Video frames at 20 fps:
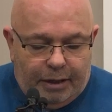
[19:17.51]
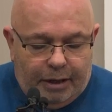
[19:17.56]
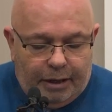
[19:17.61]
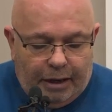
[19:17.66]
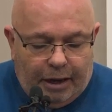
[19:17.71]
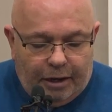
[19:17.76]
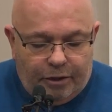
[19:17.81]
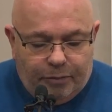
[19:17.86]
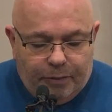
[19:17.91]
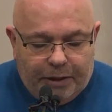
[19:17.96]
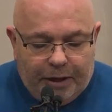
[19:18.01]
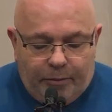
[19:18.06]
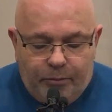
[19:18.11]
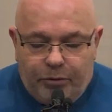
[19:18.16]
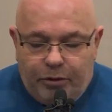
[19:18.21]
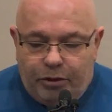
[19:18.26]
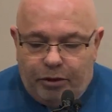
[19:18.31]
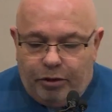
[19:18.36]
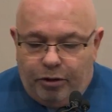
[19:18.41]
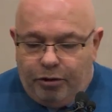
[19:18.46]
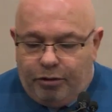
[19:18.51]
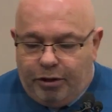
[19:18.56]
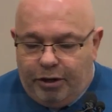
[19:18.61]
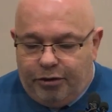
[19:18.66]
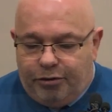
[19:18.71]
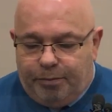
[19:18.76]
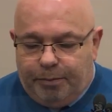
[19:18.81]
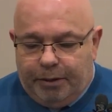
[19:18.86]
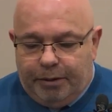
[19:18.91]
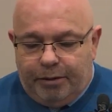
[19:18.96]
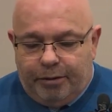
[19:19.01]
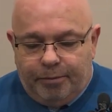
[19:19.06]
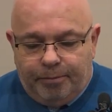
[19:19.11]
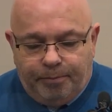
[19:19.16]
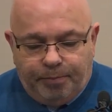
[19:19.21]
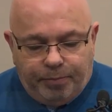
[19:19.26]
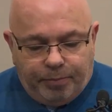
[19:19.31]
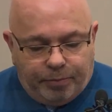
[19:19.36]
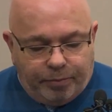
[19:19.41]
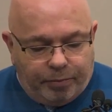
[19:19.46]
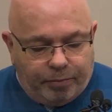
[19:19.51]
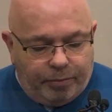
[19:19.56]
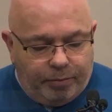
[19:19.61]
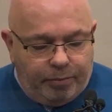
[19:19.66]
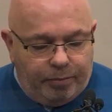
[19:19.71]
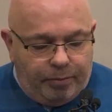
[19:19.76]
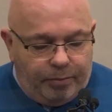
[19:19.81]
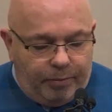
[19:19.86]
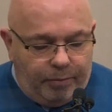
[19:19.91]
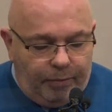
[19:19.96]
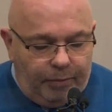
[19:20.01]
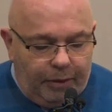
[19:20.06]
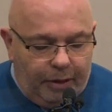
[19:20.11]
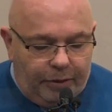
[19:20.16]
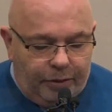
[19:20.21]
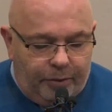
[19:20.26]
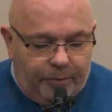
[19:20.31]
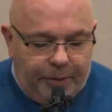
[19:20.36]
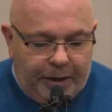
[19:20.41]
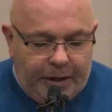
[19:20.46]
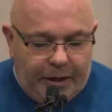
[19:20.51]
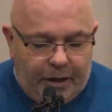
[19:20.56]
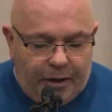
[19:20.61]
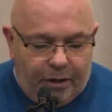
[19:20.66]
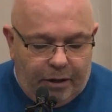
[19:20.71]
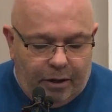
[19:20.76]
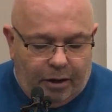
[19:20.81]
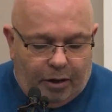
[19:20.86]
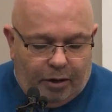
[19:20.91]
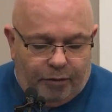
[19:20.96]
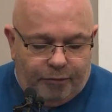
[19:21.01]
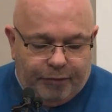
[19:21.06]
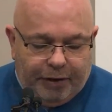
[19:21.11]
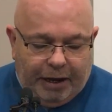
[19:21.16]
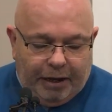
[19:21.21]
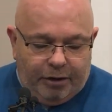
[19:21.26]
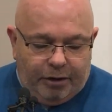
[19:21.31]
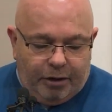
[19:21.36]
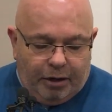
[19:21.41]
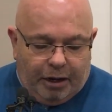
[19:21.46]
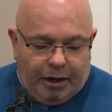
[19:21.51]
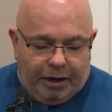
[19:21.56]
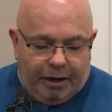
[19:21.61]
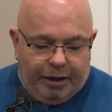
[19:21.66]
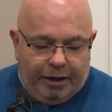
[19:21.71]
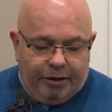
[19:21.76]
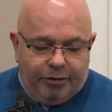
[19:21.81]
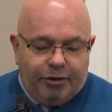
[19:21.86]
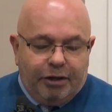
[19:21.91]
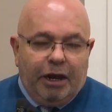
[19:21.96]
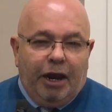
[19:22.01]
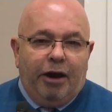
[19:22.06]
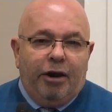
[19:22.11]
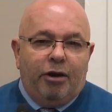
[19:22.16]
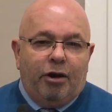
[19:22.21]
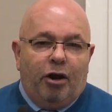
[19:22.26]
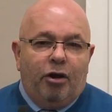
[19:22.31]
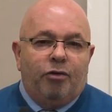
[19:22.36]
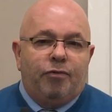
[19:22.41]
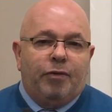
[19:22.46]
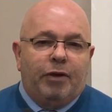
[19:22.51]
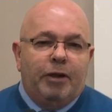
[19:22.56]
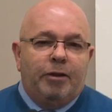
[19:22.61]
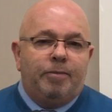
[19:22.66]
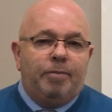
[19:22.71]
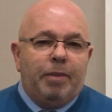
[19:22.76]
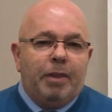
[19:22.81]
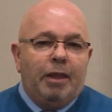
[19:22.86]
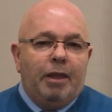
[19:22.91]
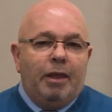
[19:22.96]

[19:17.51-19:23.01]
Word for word: Now, as we come to the New Testament, the meaning of Adonai is carried over,